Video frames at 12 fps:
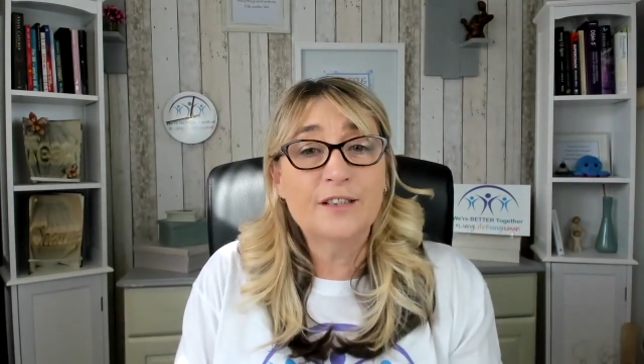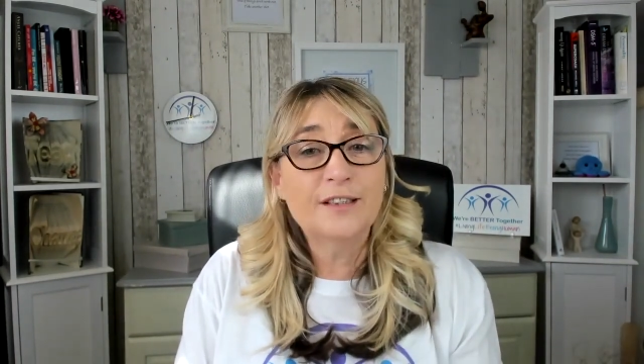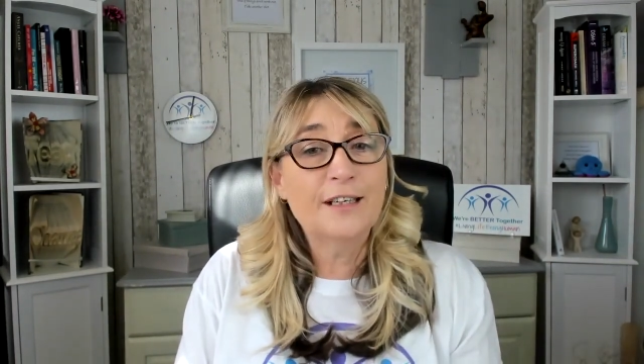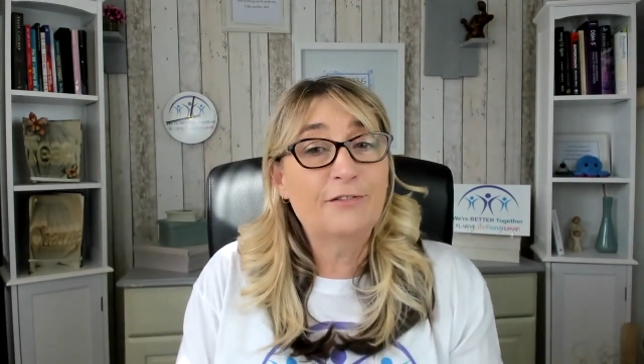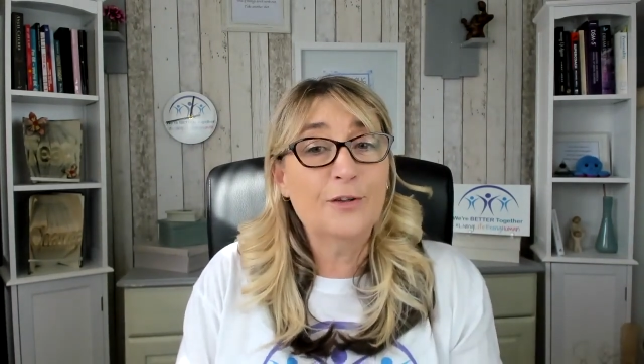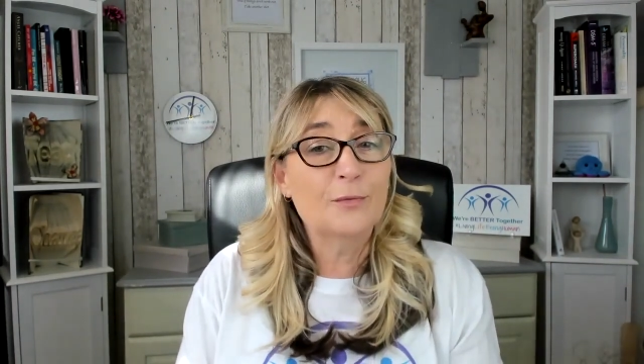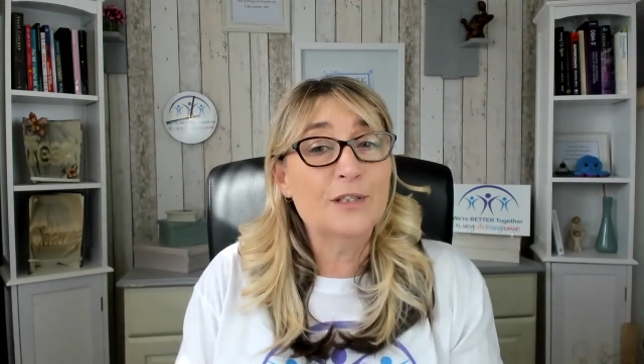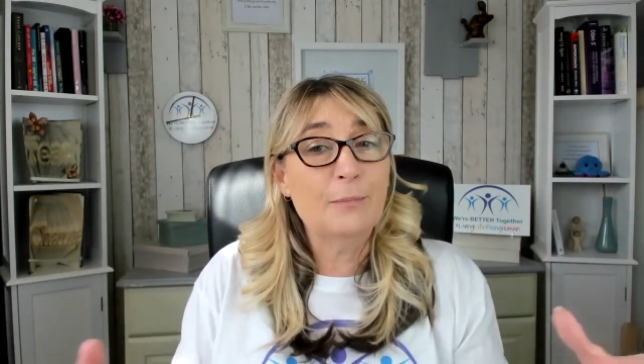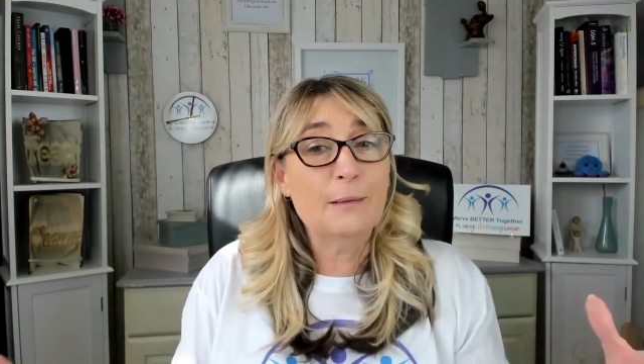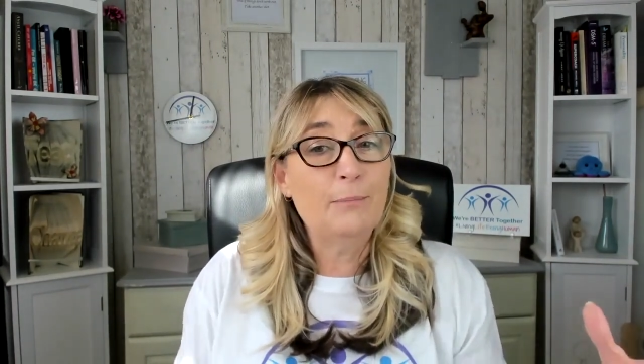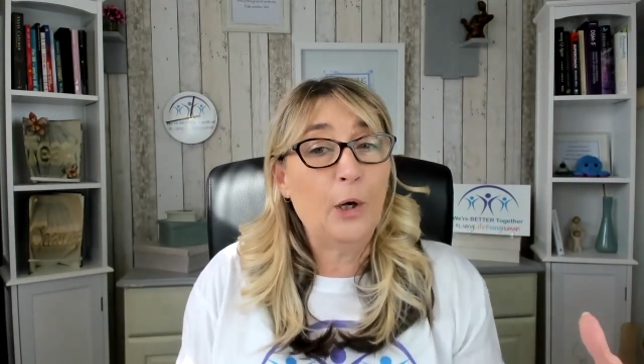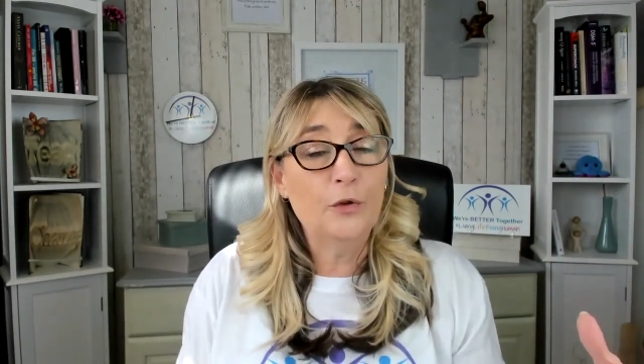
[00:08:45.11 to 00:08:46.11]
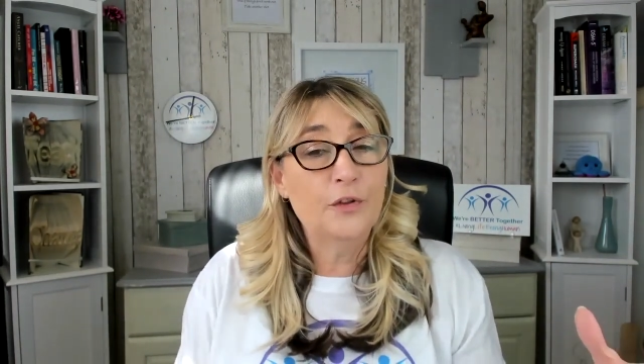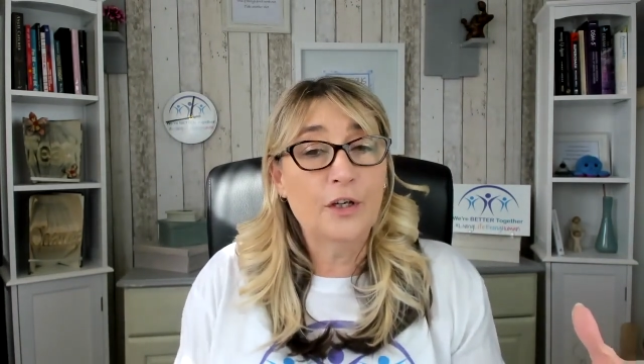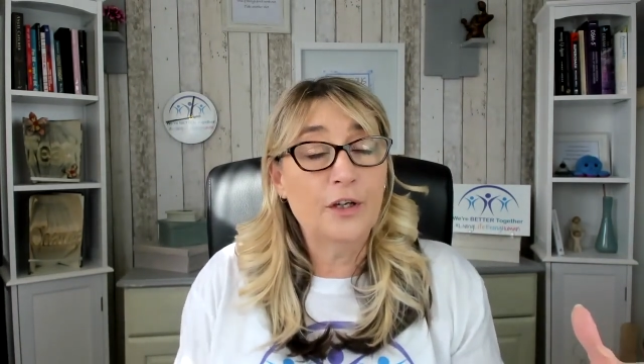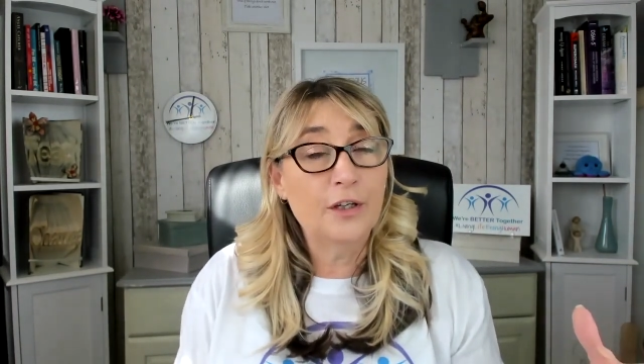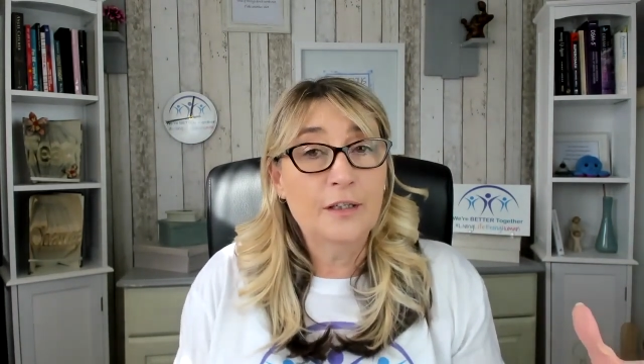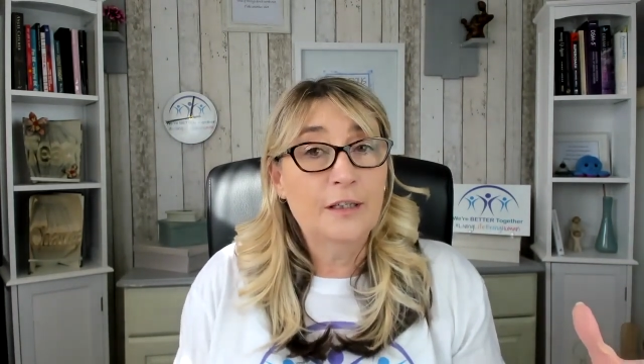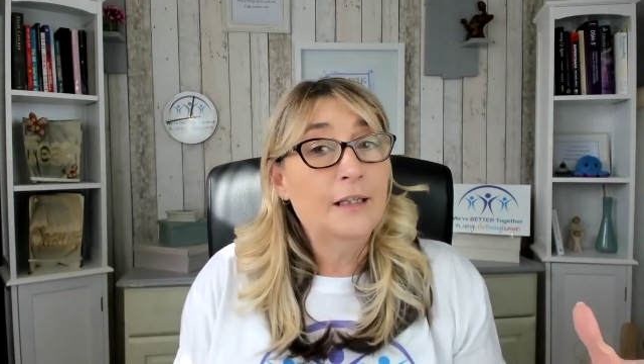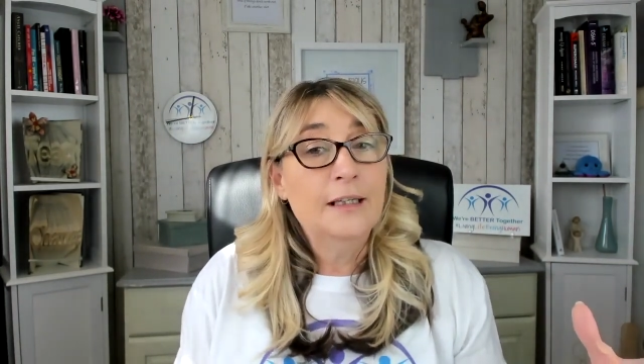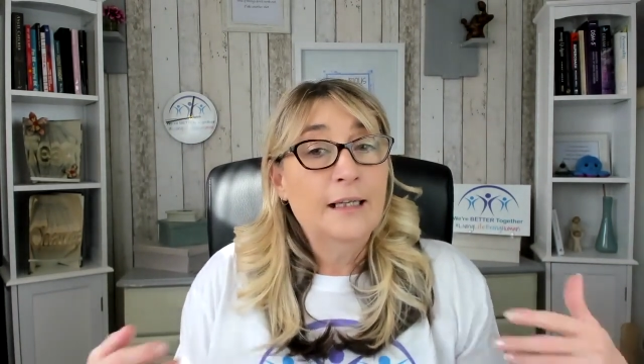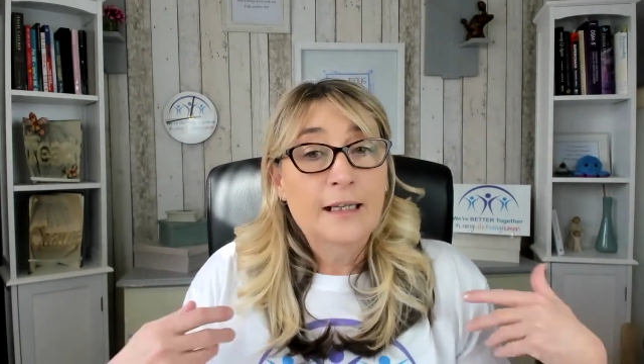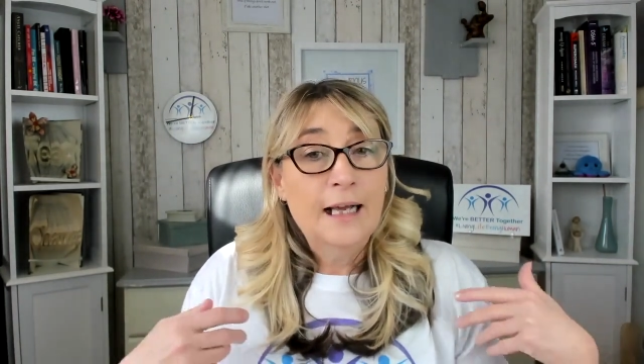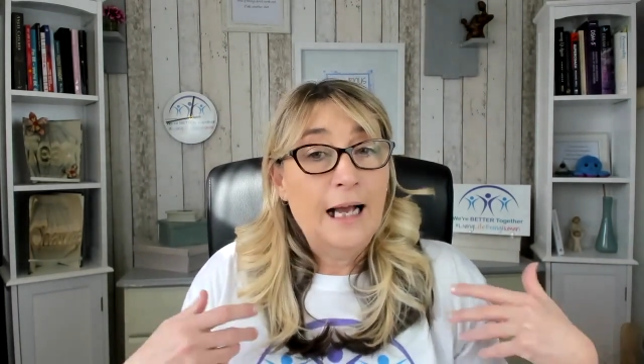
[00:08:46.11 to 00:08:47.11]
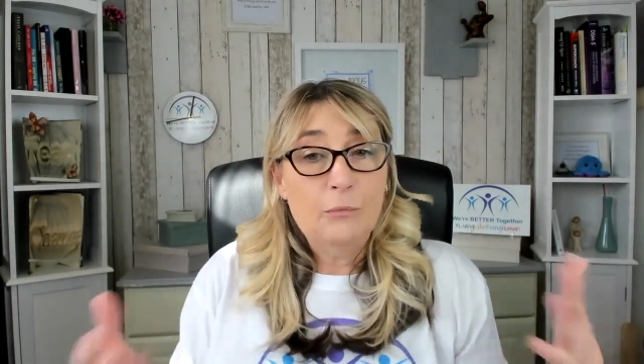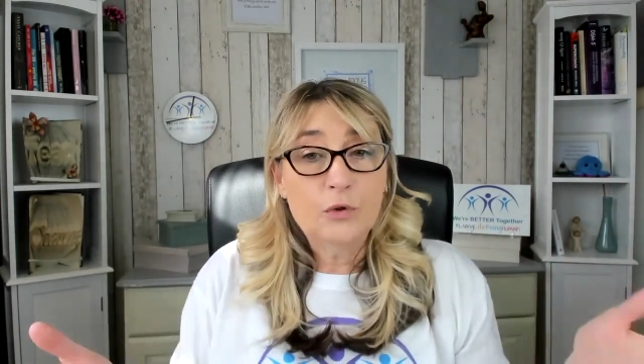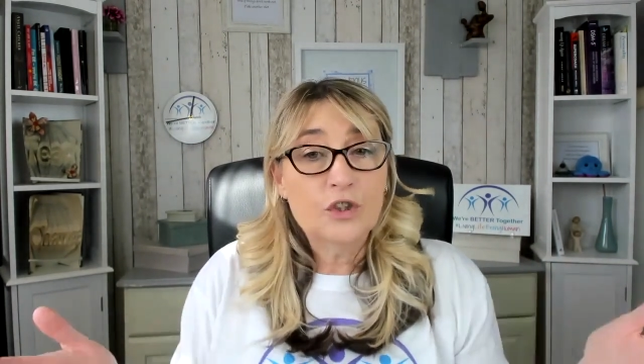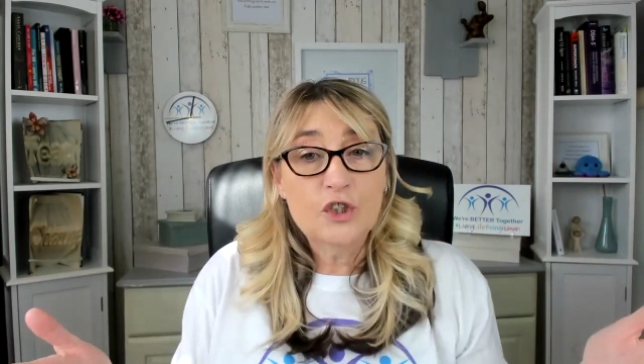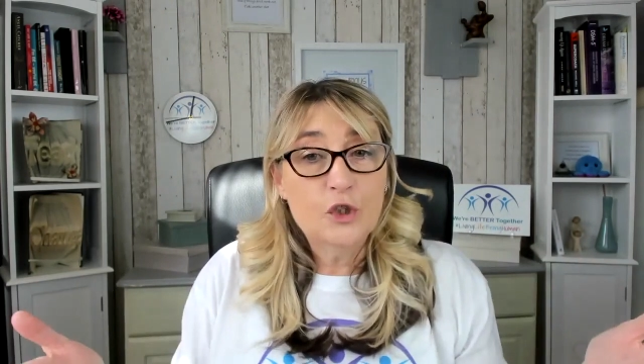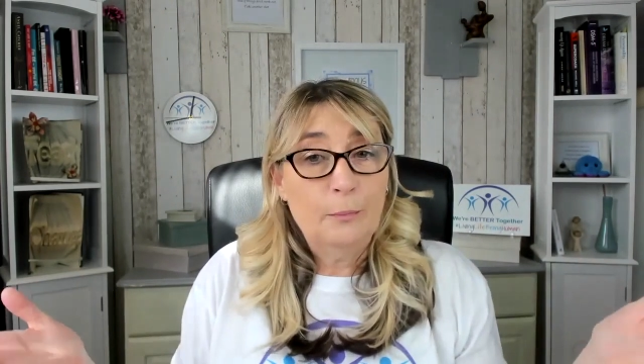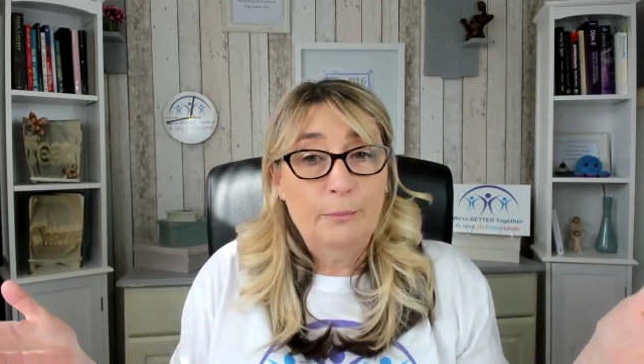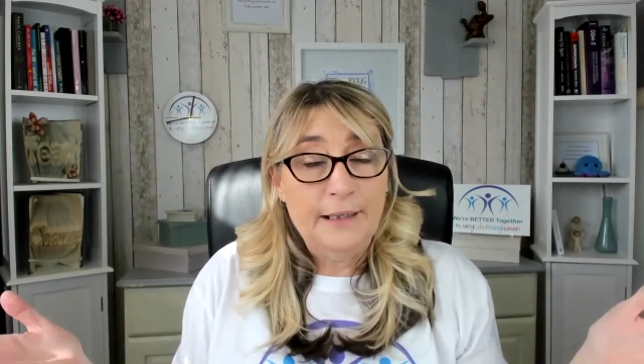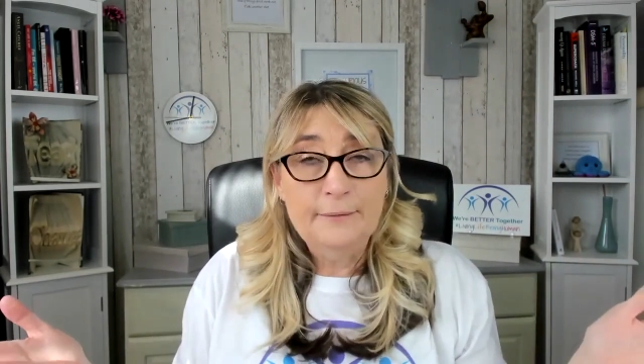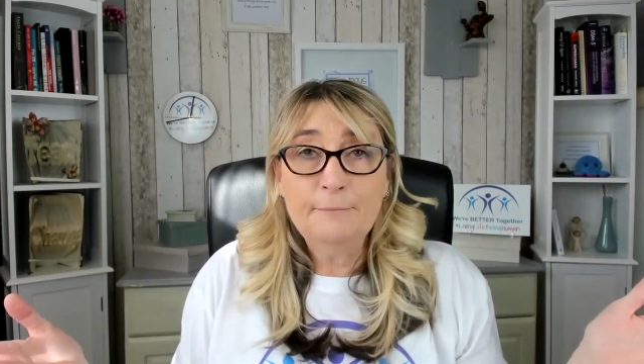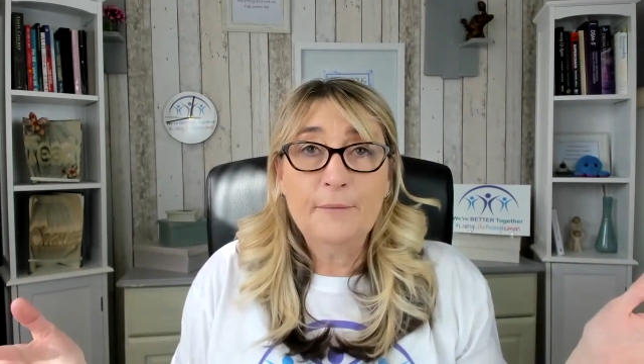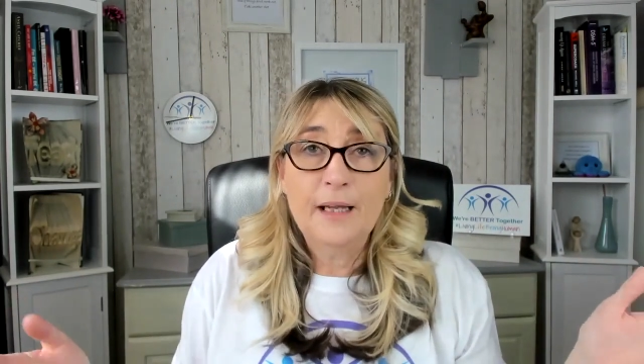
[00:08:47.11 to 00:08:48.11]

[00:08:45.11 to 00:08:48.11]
If there was a big pond there, I wouldn't jump in.